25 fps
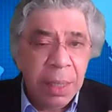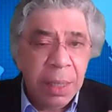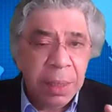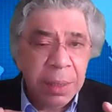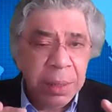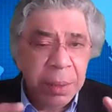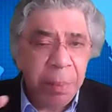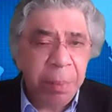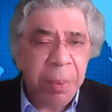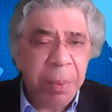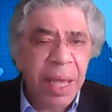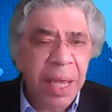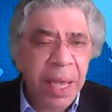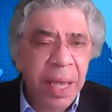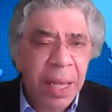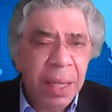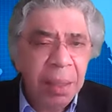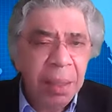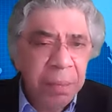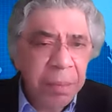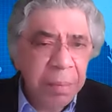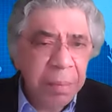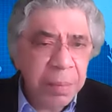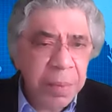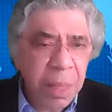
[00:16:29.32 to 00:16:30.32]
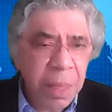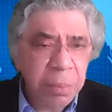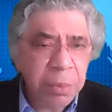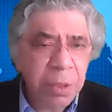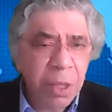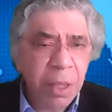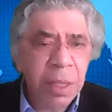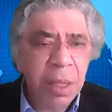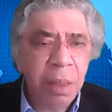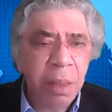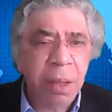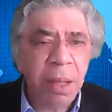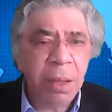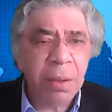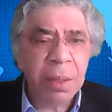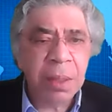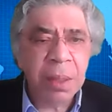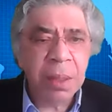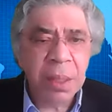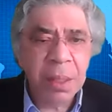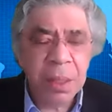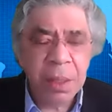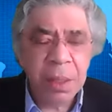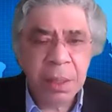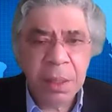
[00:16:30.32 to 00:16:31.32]
The plan, I'm talking about
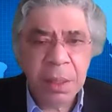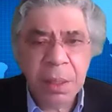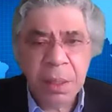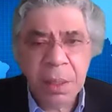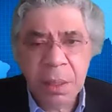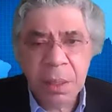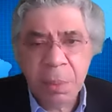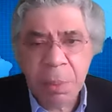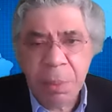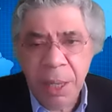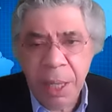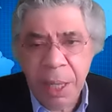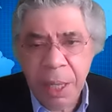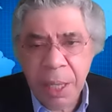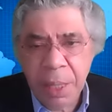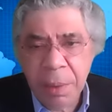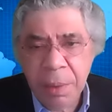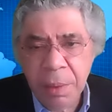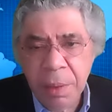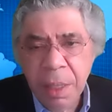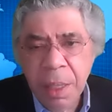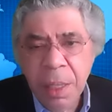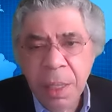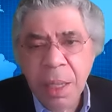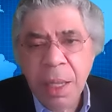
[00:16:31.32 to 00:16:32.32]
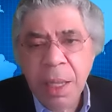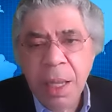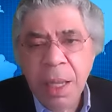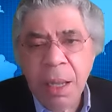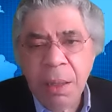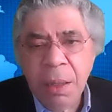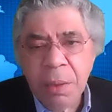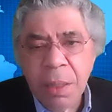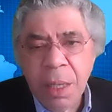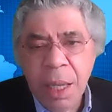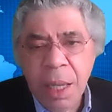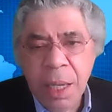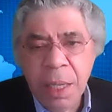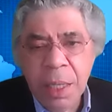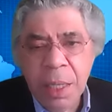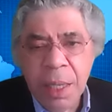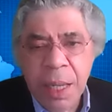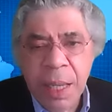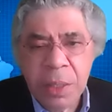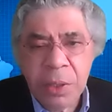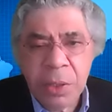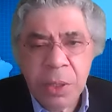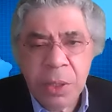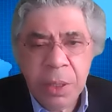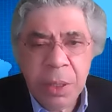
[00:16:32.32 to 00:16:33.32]
the plan outlined
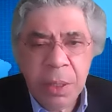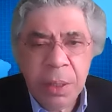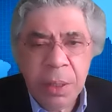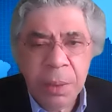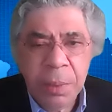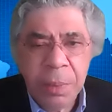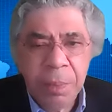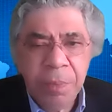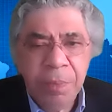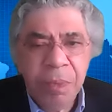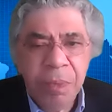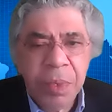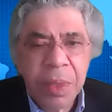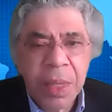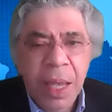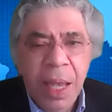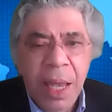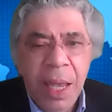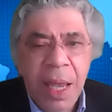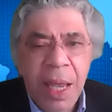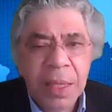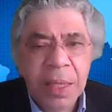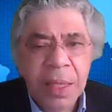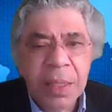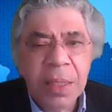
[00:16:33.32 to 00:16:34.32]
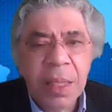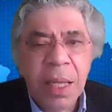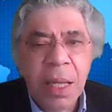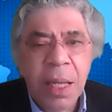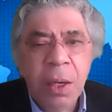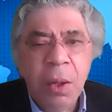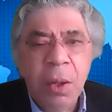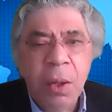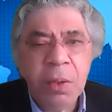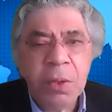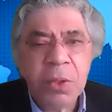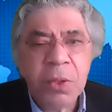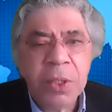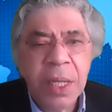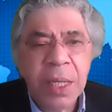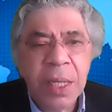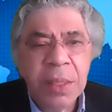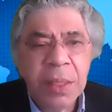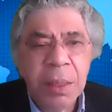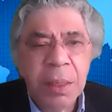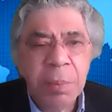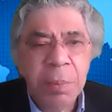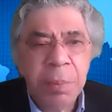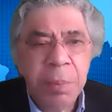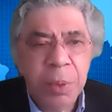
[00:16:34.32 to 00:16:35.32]
last year, added a
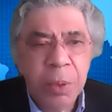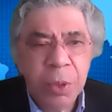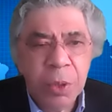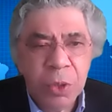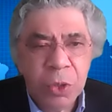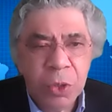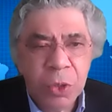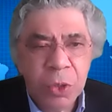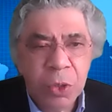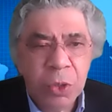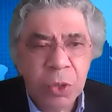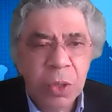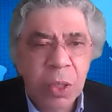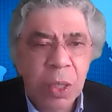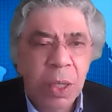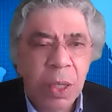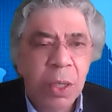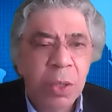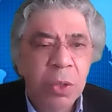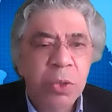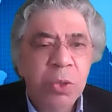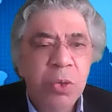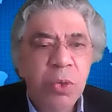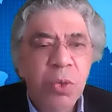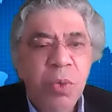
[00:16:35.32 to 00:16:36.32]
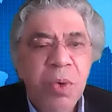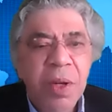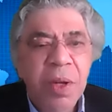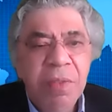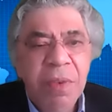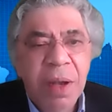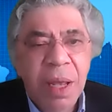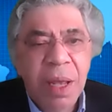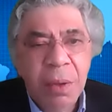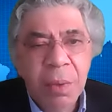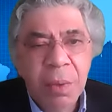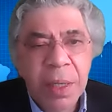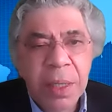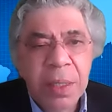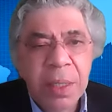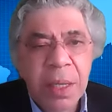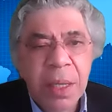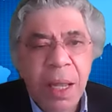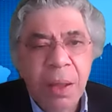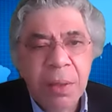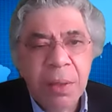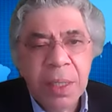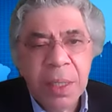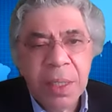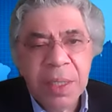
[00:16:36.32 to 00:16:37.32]
long-standing push to reevaluate
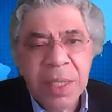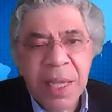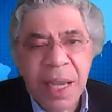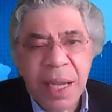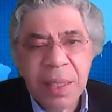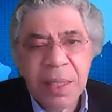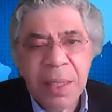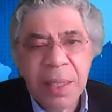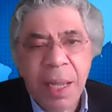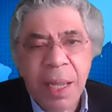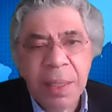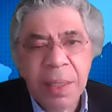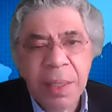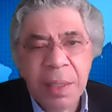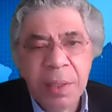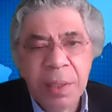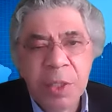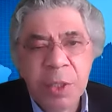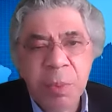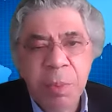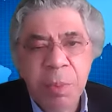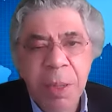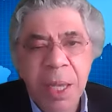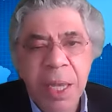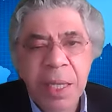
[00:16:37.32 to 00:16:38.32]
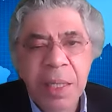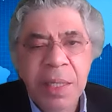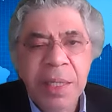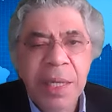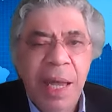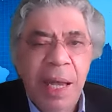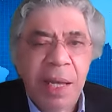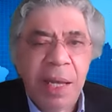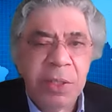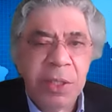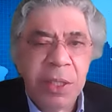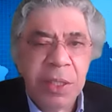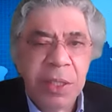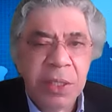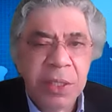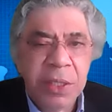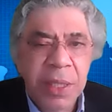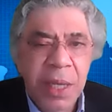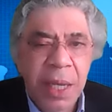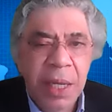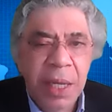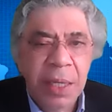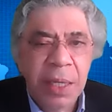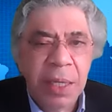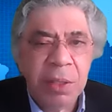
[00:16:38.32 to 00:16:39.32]
how the tech titans pay taxes
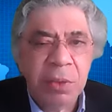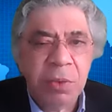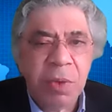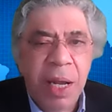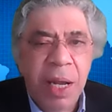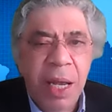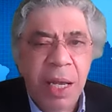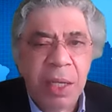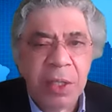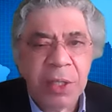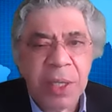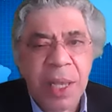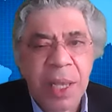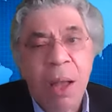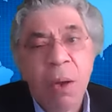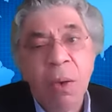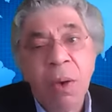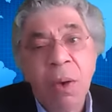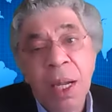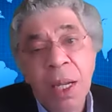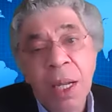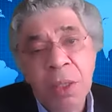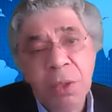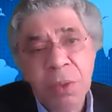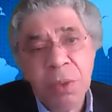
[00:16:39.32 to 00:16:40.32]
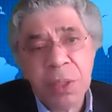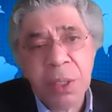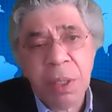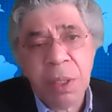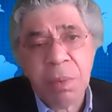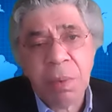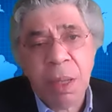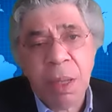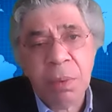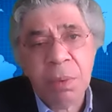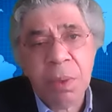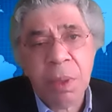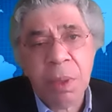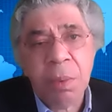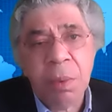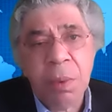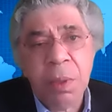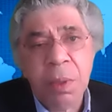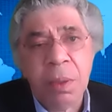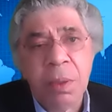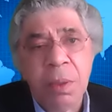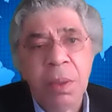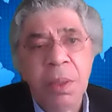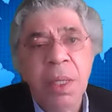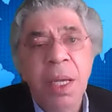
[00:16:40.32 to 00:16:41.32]
and address how countries around the
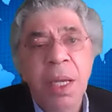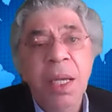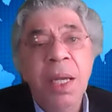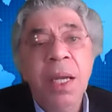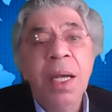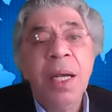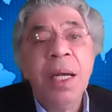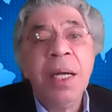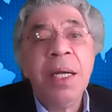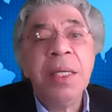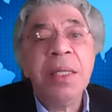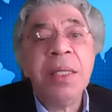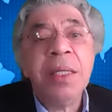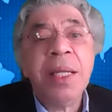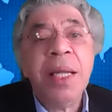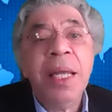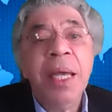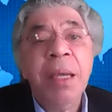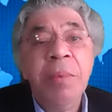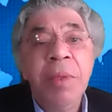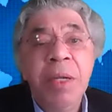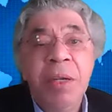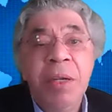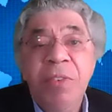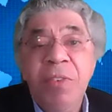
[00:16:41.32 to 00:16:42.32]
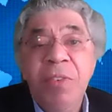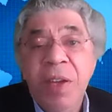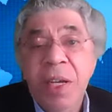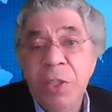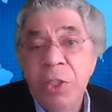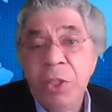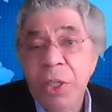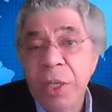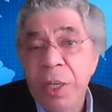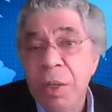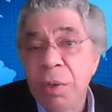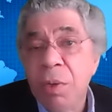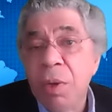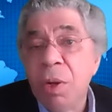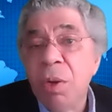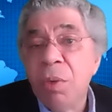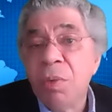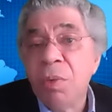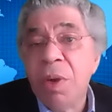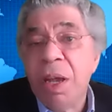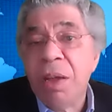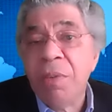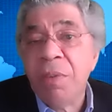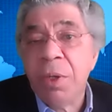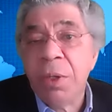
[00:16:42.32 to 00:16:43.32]
world can claim their fair share
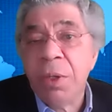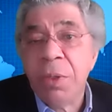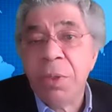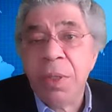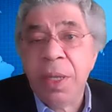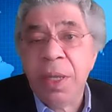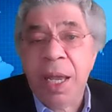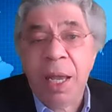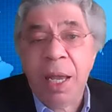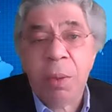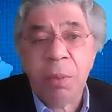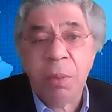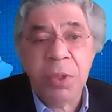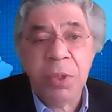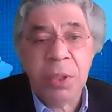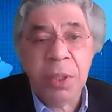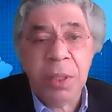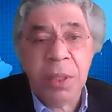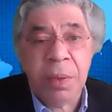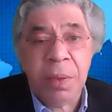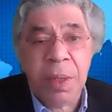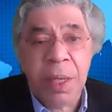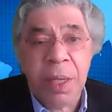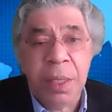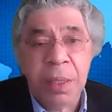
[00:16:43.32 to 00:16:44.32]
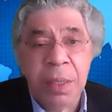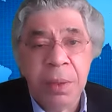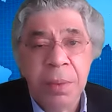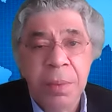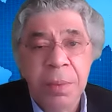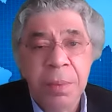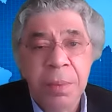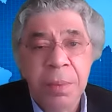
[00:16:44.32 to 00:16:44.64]
of revenue they help generate.